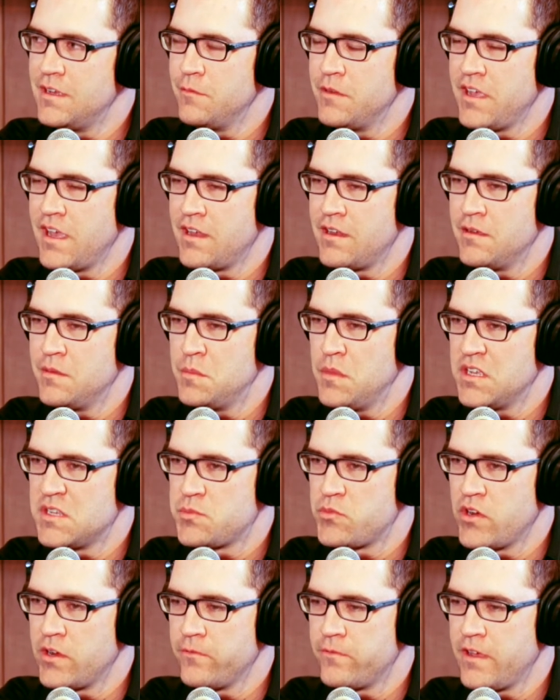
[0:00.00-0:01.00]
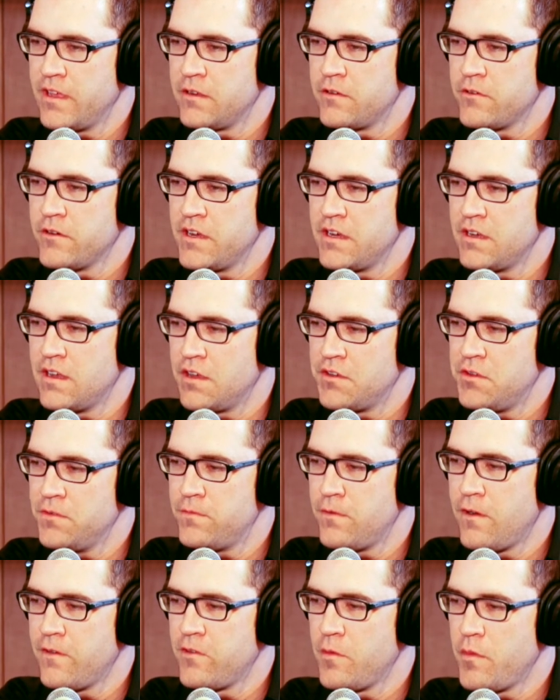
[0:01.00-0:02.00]
And we had a spring-fed creek not too
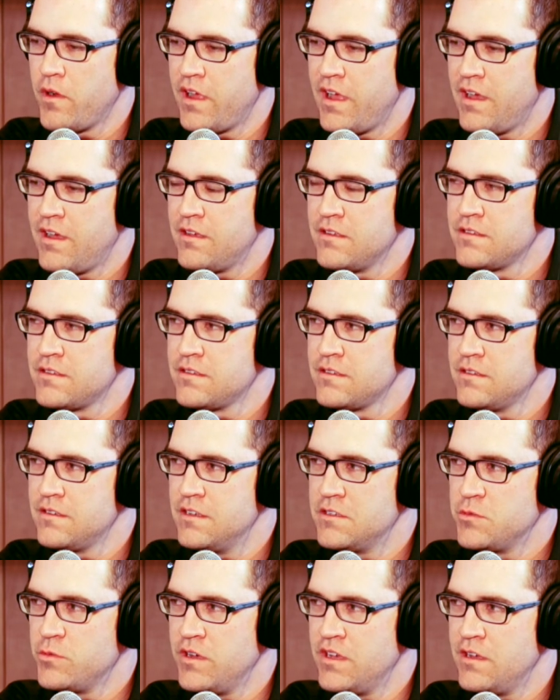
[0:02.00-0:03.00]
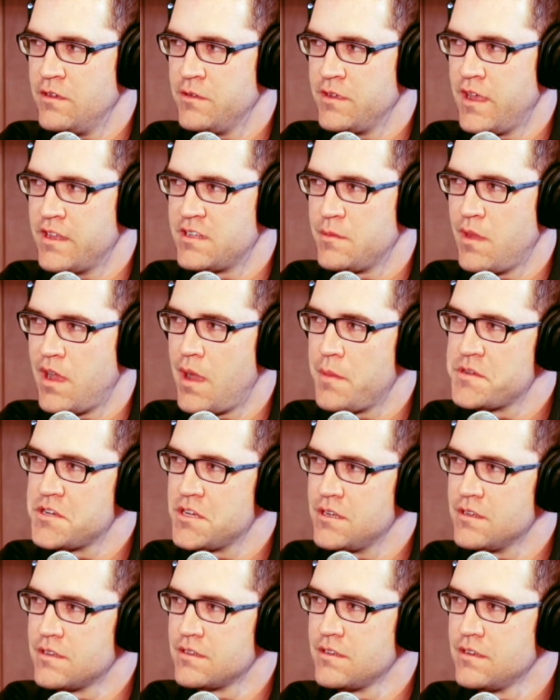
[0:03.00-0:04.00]
far from our house as well. We had some
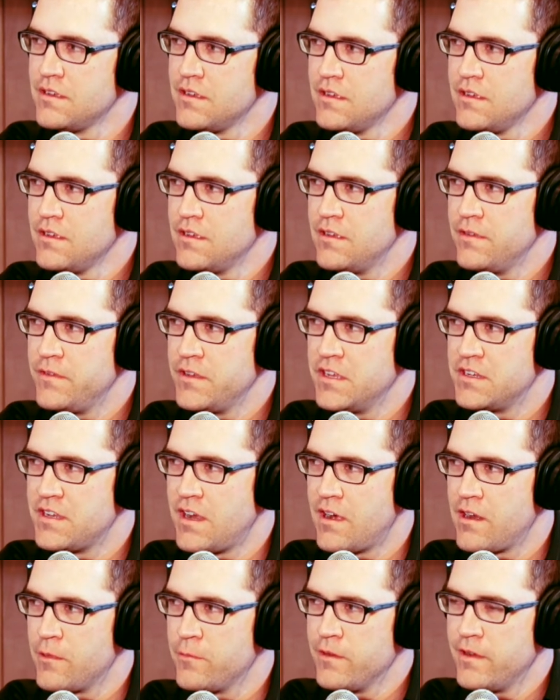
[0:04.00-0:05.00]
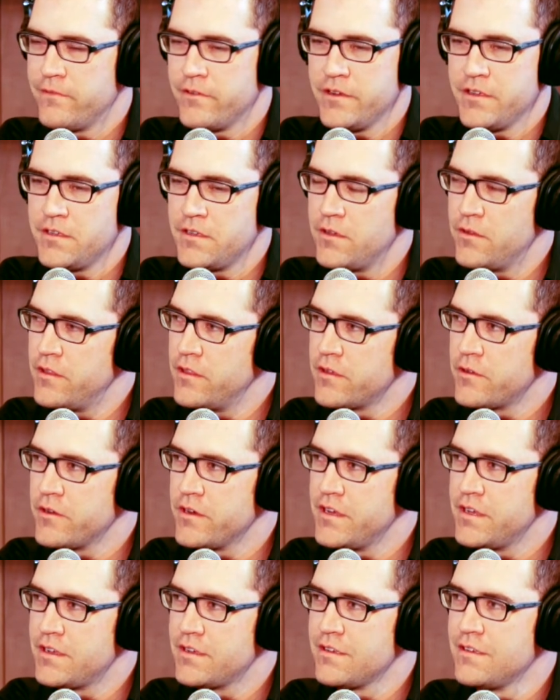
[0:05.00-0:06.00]
options. If you get tired of the river, you can go to the
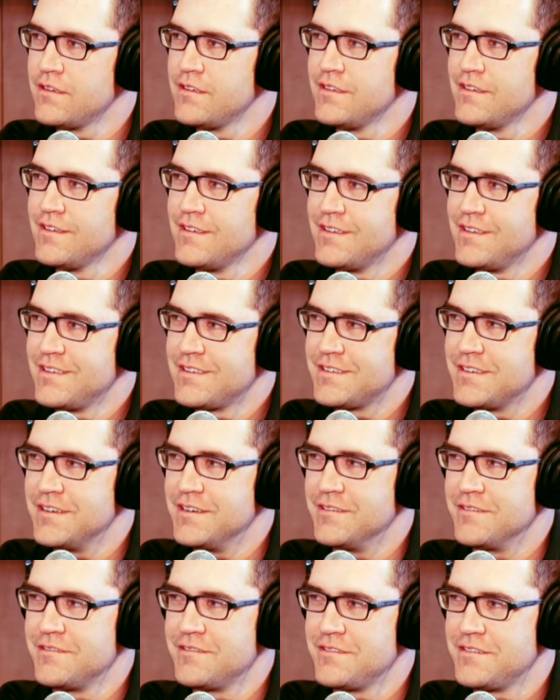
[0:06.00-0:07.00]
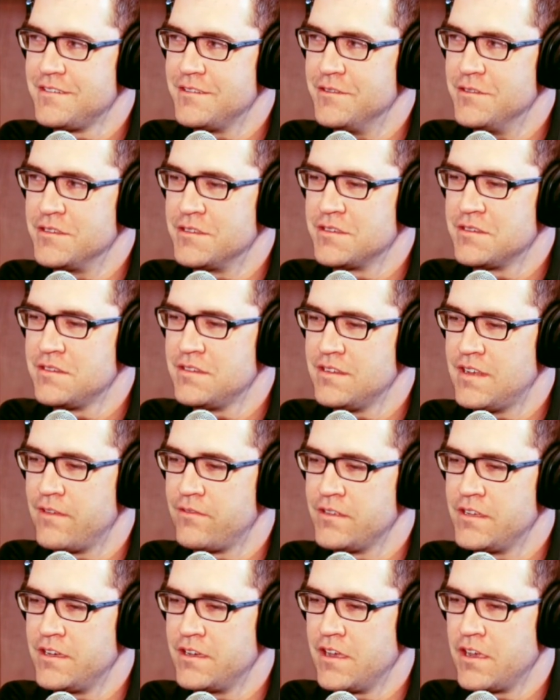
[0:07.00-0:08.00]
creek. Oh, man. So it was
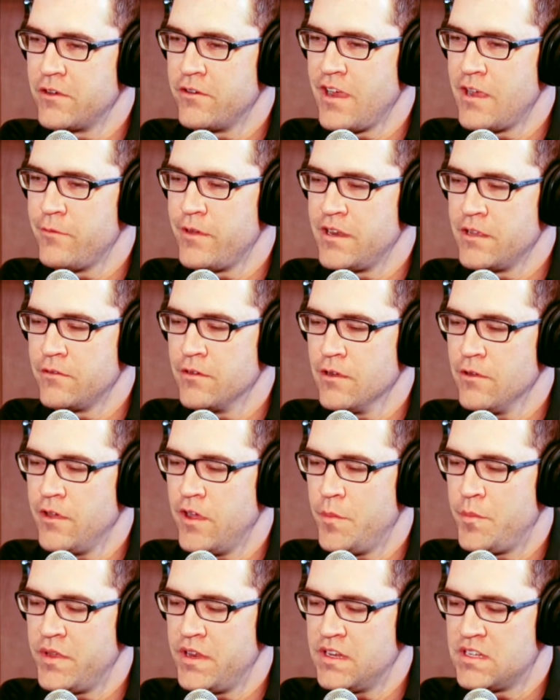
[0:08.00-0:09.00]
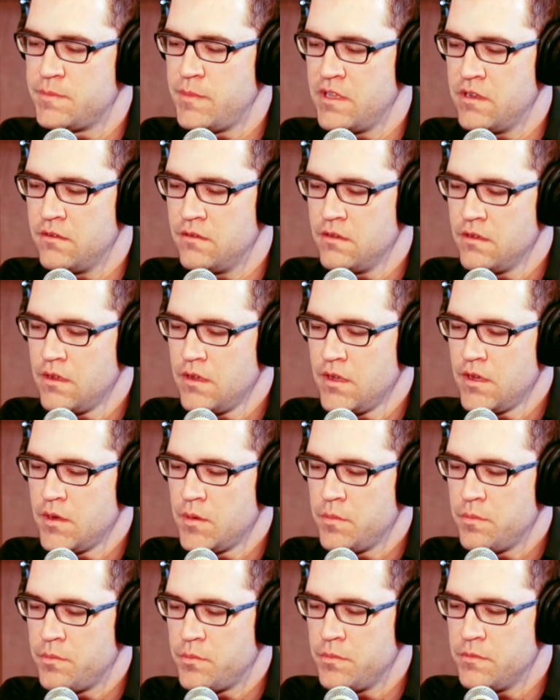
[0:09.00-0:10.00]
definitely a great way to grow up, and it's been,
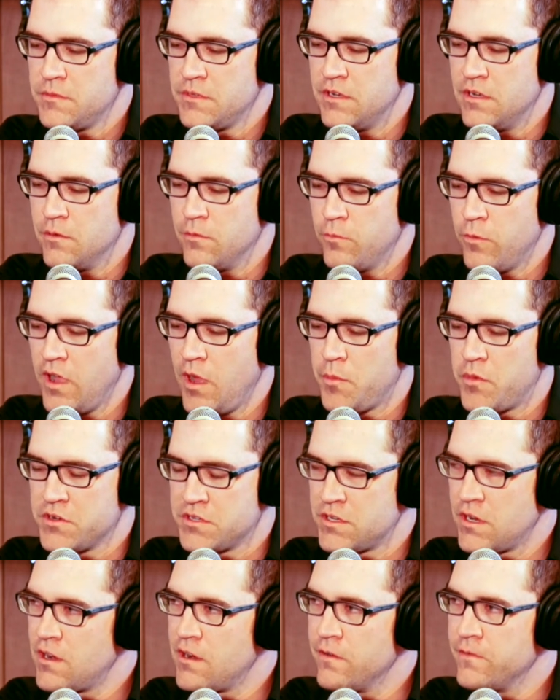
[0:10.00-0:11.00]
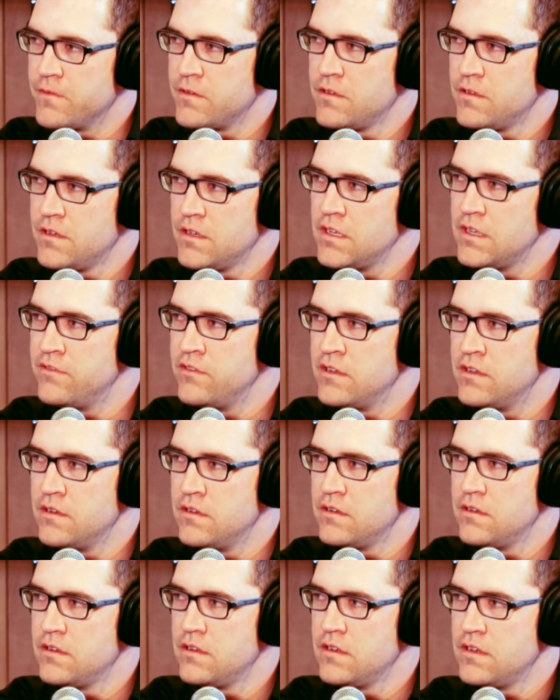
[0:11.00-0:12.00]
well preserved even
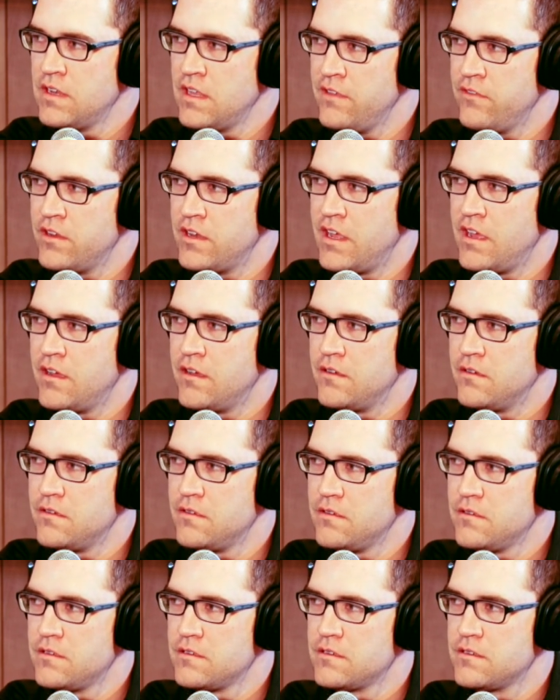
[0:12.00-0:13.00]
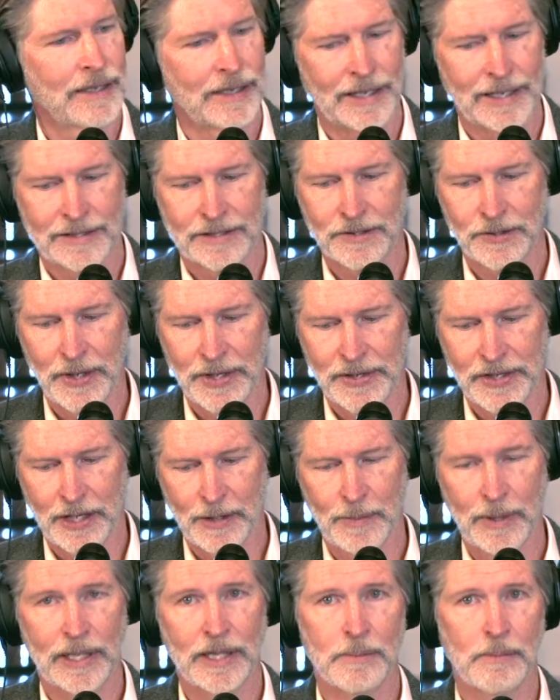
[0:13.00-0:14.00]
now. Yeah, And that's the great thing
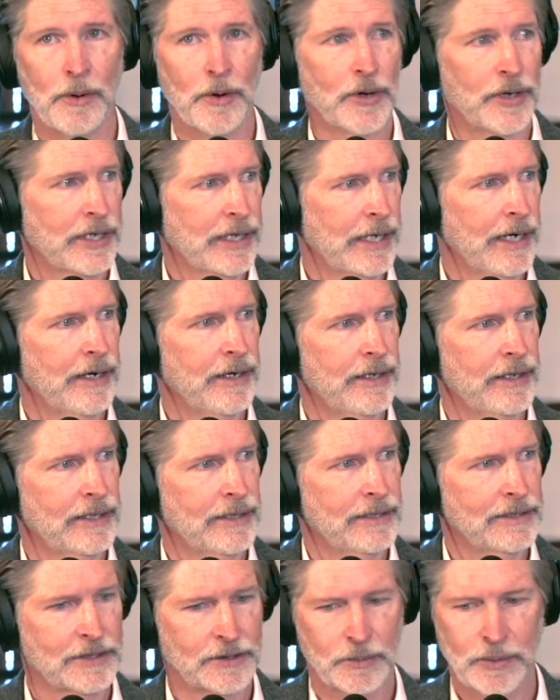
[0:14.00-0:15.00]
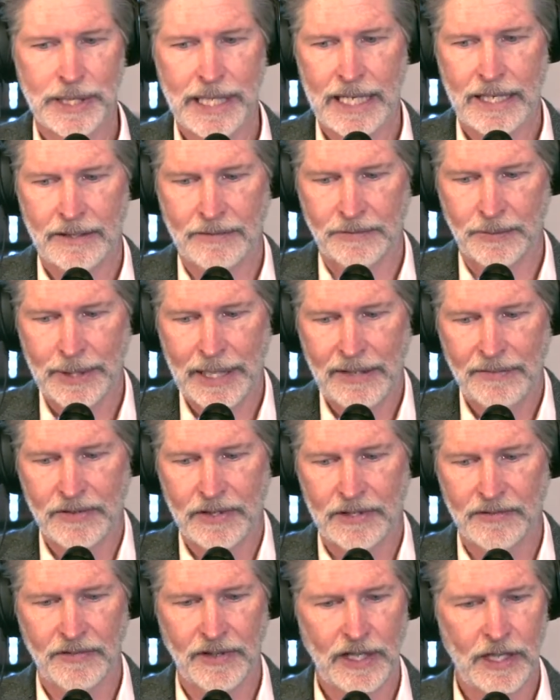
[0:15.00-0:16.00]
about the Boerne area is we have the
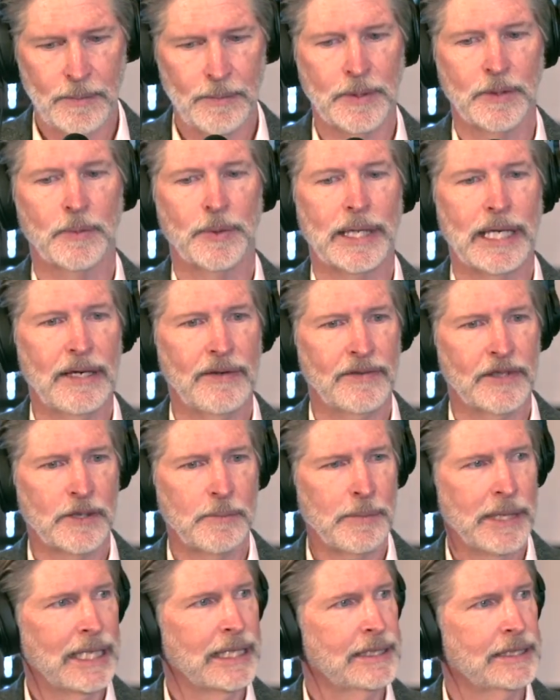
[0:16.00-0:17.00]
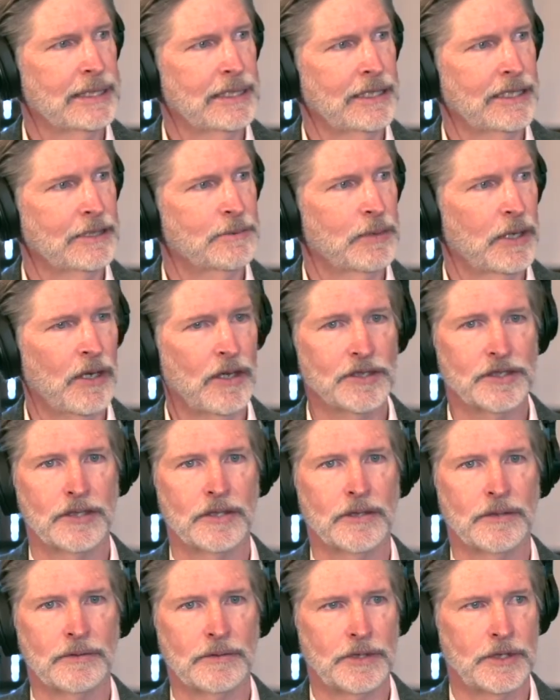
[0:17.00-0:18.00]
development, we have the amenities, but
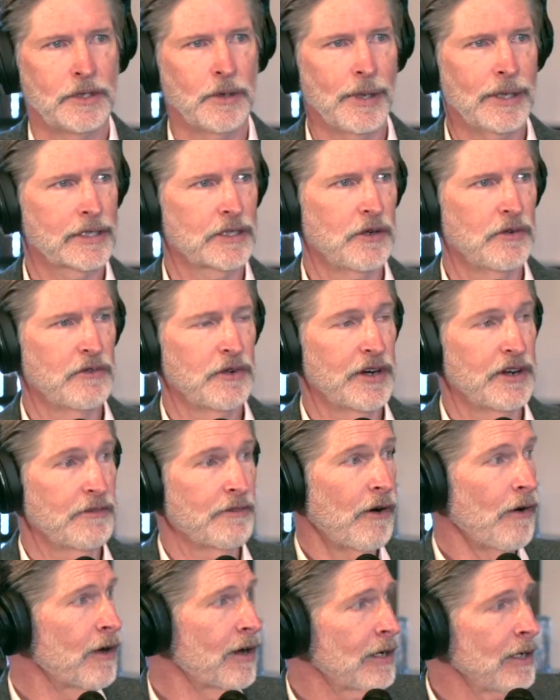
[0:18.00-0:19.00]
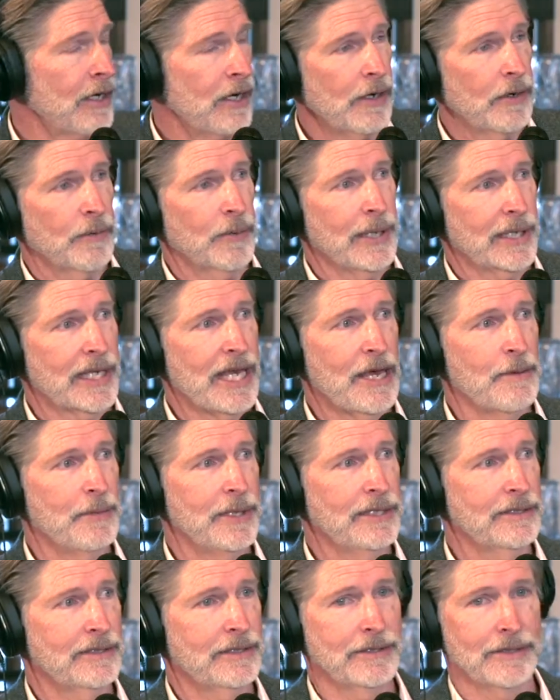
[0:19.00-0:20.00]
also you don't have to go very far. When I came
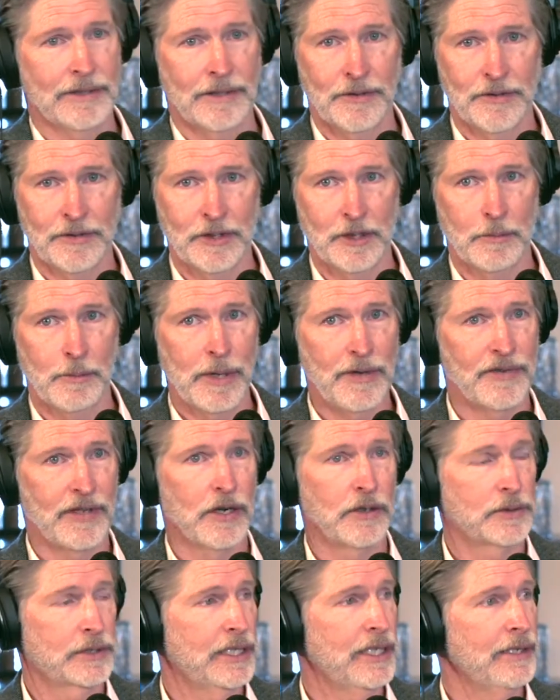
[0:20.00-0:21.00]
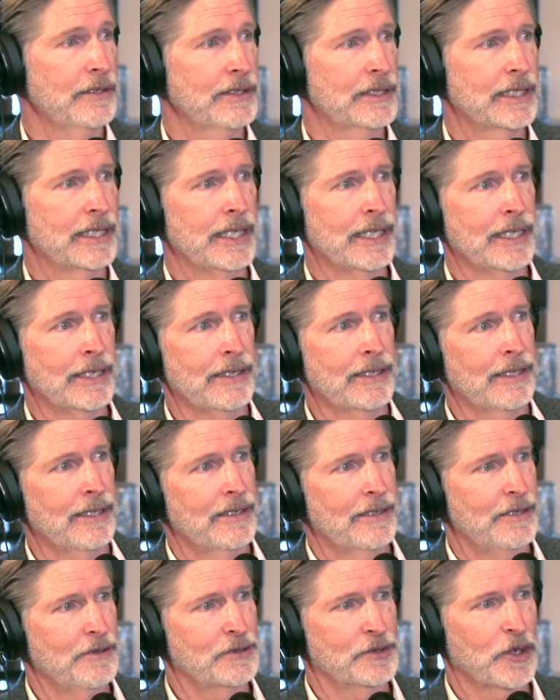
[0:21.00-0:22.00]
into the Bevy Hotel today,
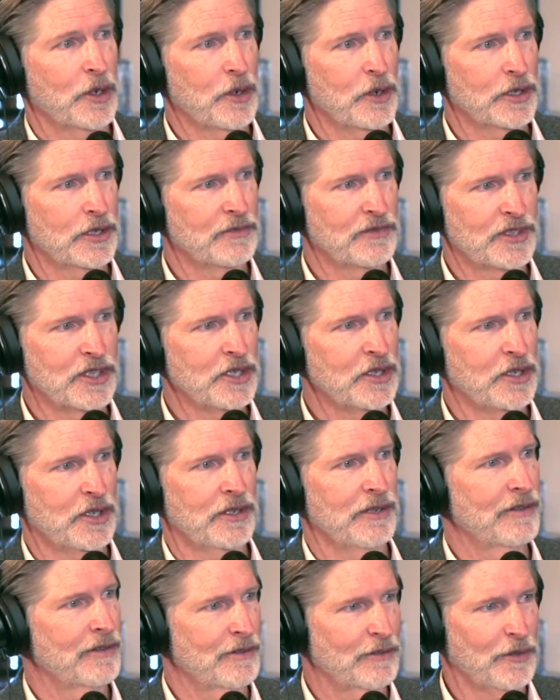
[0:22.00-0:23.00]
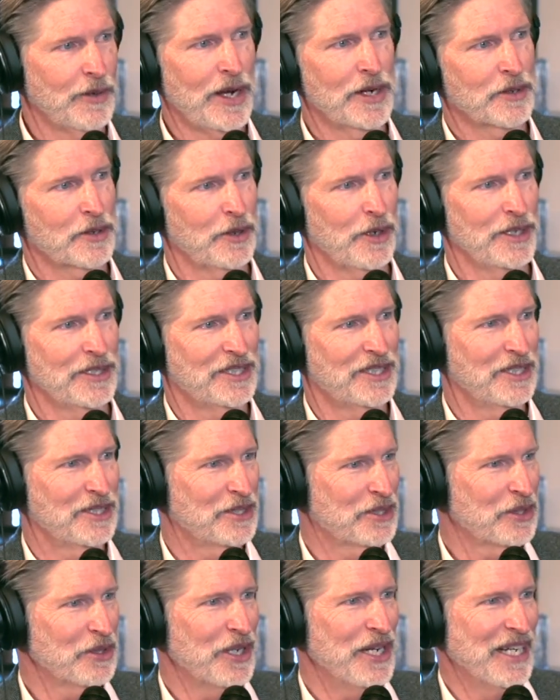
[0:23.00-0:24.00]
there's a herd of deer right across the
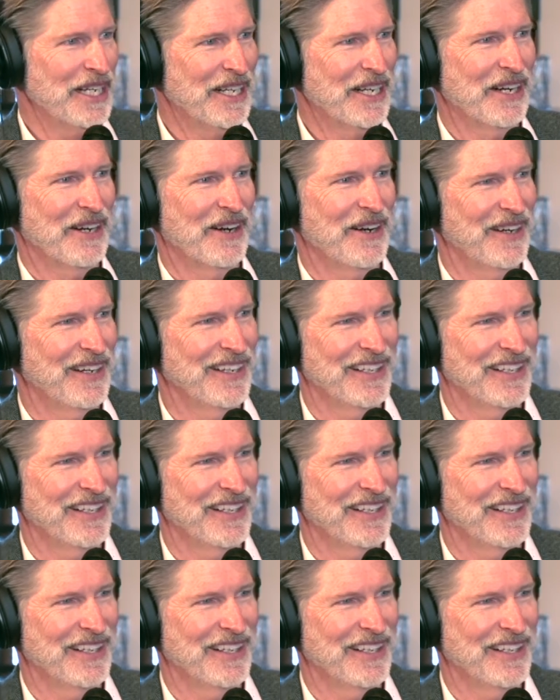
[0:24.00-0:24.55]
street here.